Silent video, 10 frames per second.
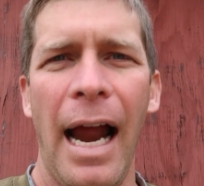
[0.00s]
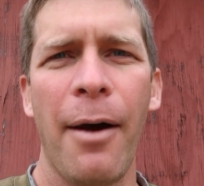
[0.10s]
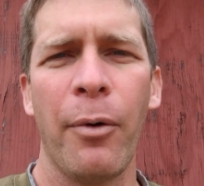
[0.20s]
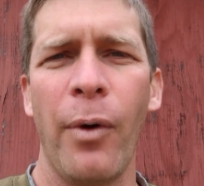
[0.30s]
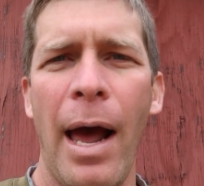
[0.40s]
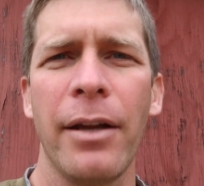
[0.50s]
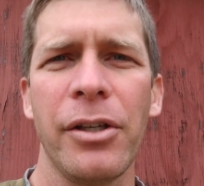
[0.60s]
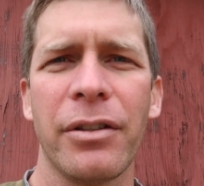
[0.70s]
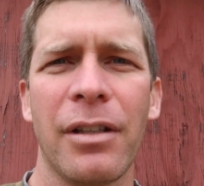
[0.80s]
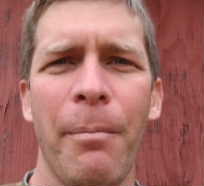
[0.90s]
I would rather
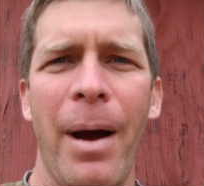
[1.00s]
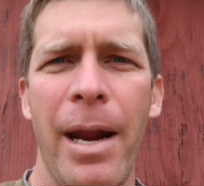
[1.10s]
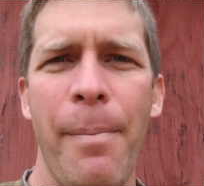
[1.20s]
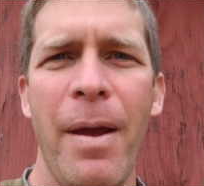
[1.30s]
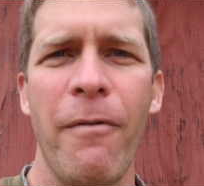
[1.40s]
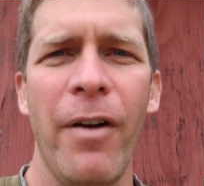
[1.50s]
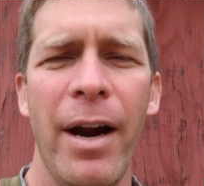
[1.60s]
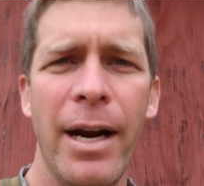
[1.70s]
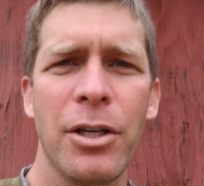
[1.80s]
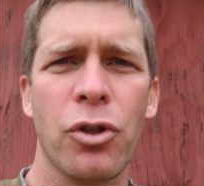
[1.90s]
just somebody be
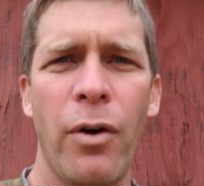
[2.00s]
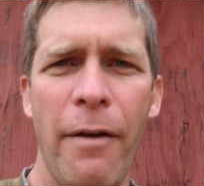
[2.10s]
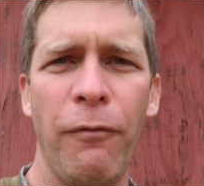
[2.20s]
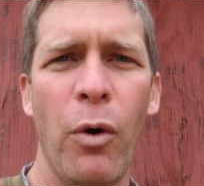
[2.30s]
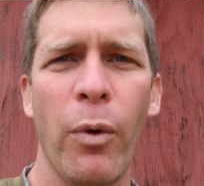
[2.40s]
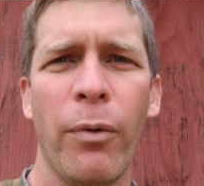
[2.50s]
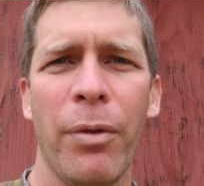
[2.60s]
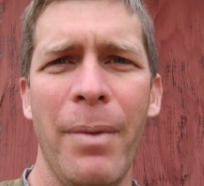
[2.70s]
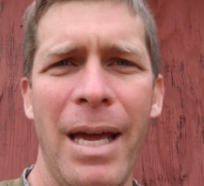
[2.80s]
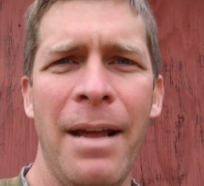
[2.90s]
very straightforward
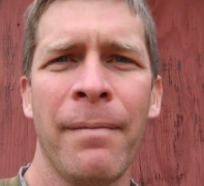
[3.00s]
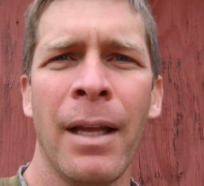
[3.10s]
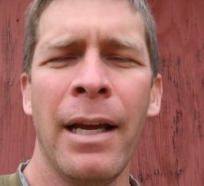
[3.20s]
with me.